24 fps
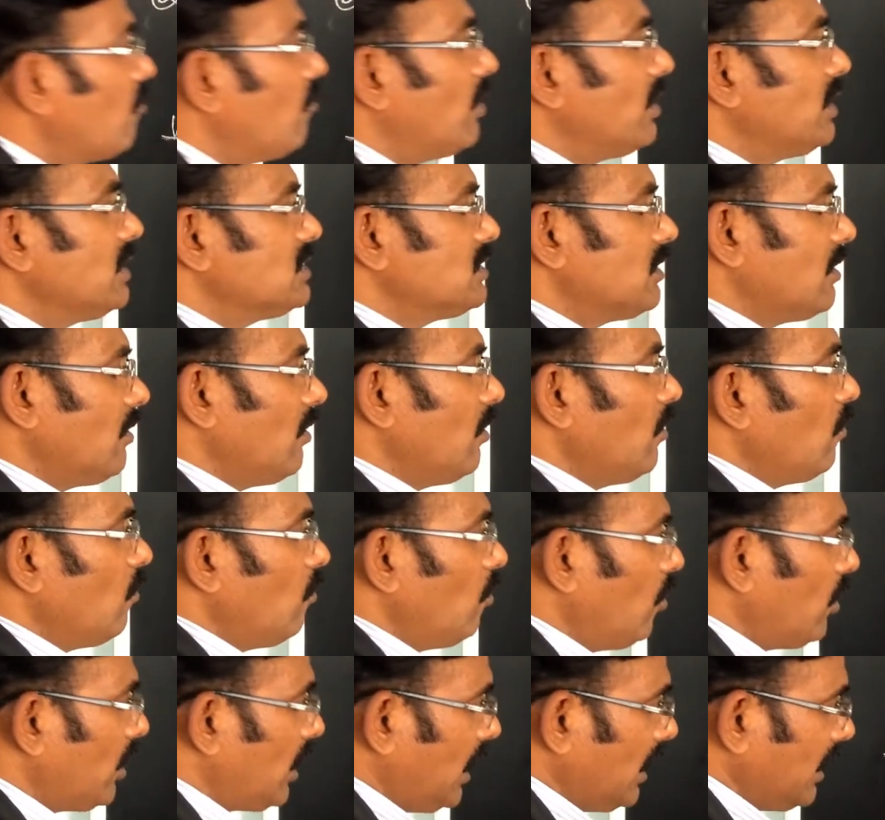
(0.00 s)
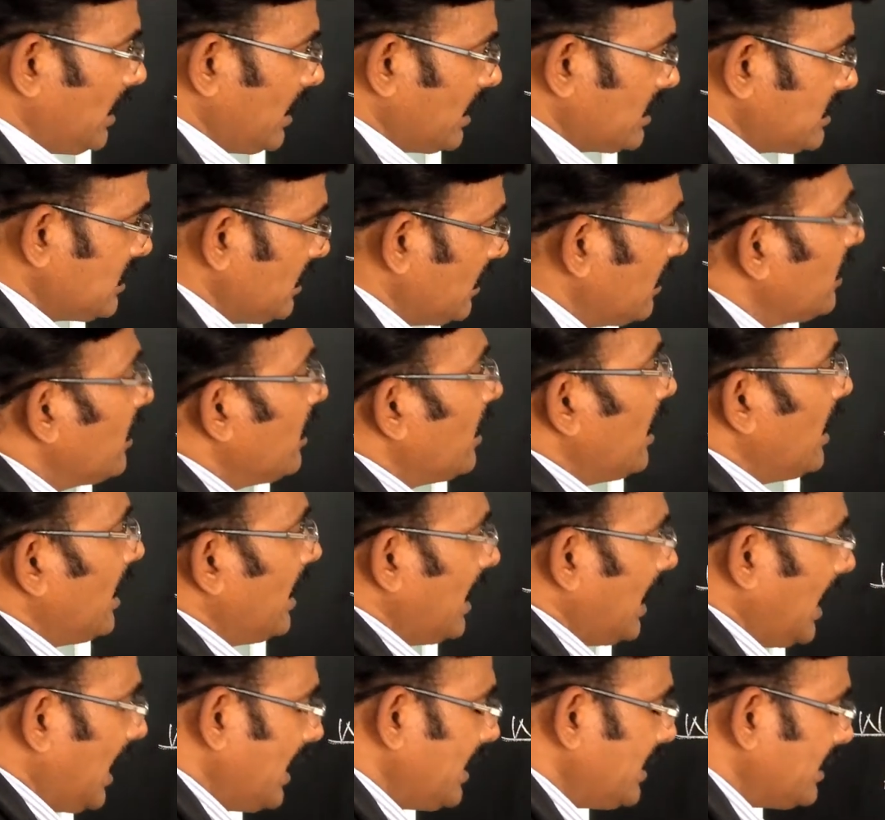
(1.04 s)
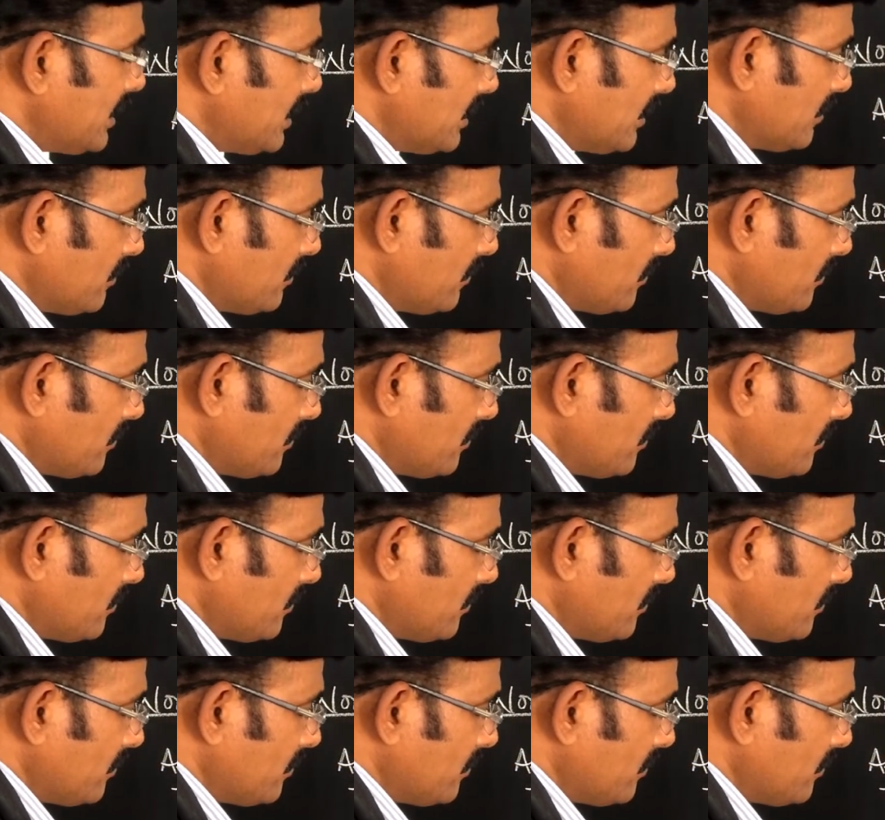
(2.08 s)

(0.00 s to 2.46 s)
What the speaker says: what is the overall reaction? Lead